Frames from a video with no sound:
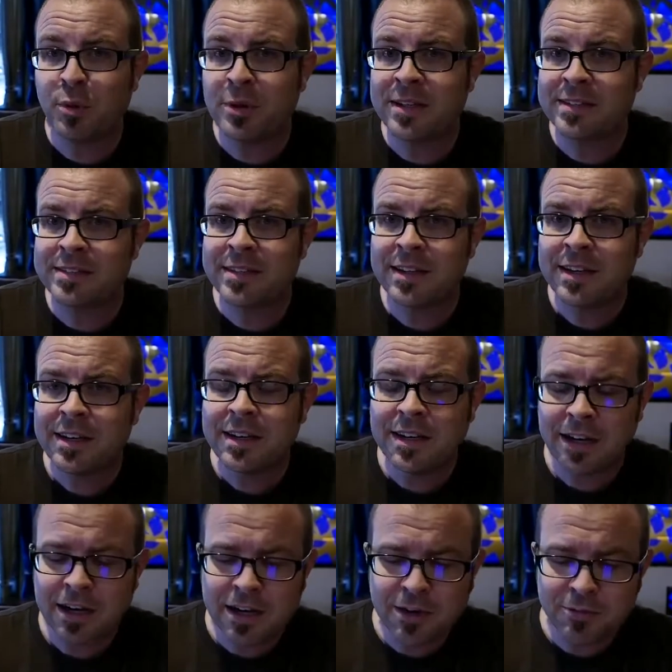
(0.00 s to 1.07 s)
point,
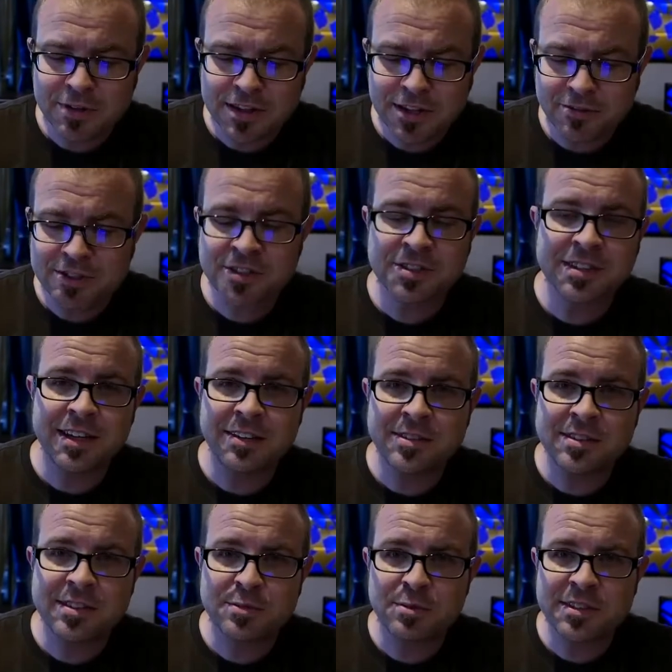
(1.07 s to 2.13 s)
when they originally gave
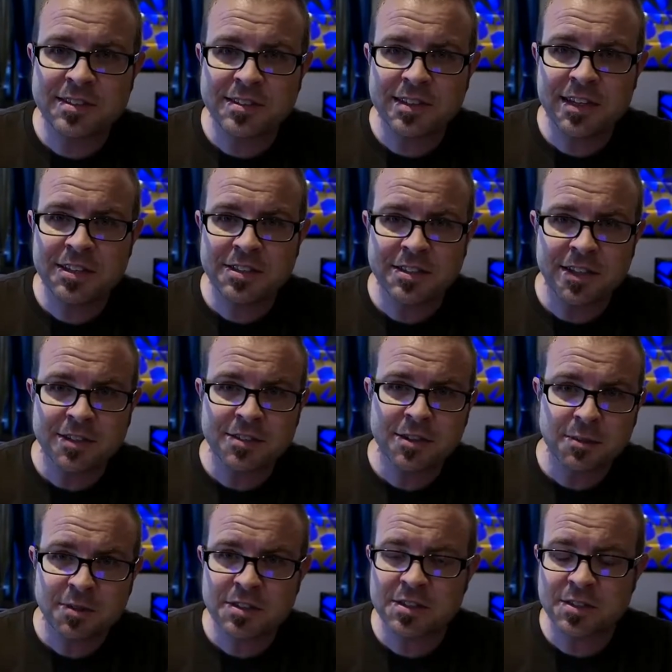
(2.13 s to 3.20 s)
us this presentation, I
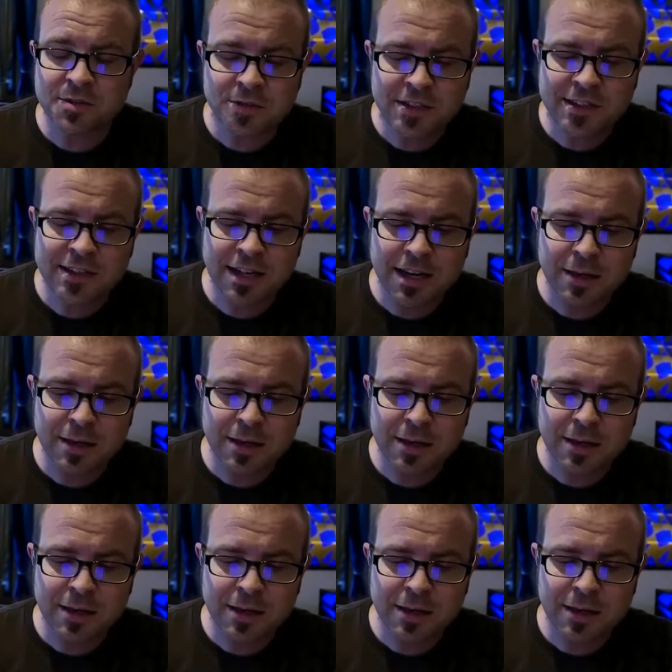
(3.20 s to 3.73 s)
took a bunch of screen